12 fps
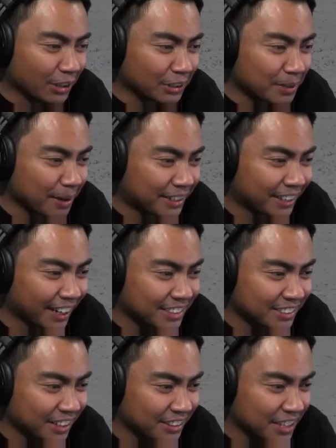Yo, look at my
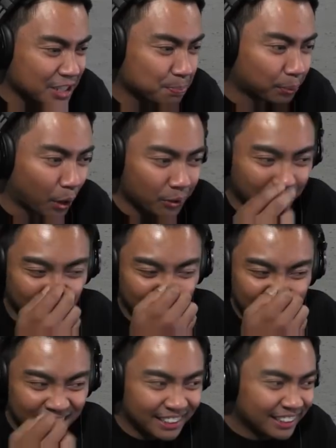character. I think he's broken.